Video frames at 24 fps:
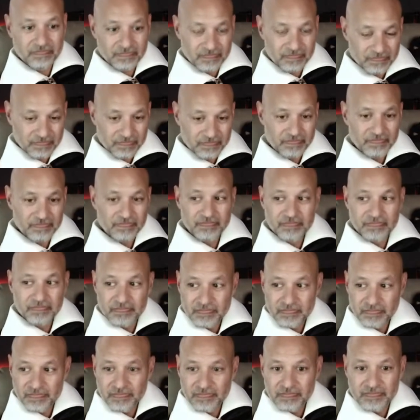
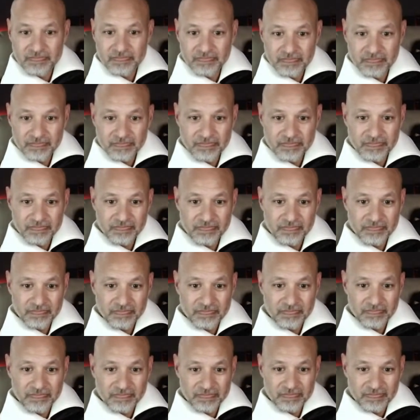
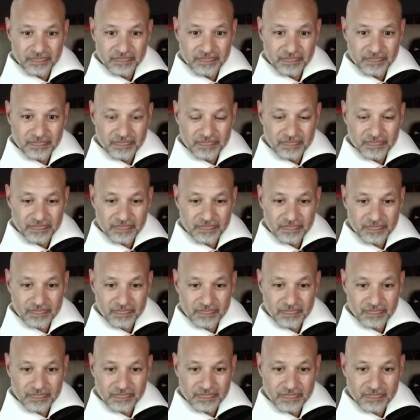
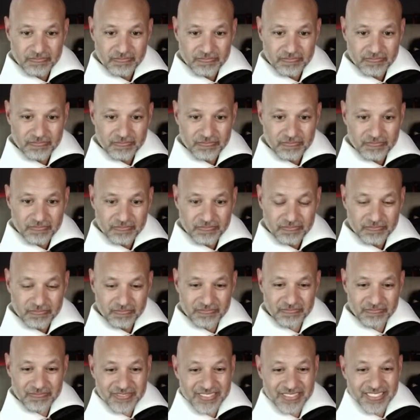
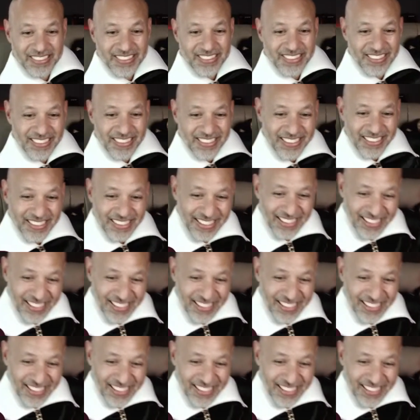This person isn't speaking.